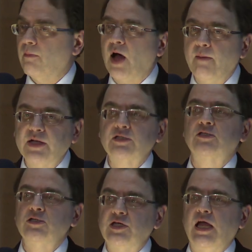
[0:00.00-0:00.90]
My
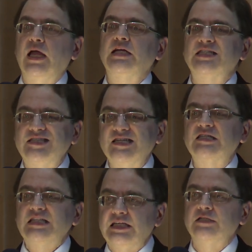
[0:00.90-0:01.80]
message today is that
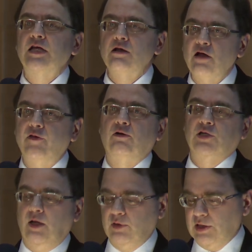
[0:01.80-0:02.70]
this is another
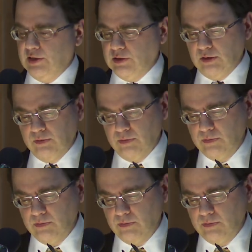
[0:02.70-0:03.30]
time of testing.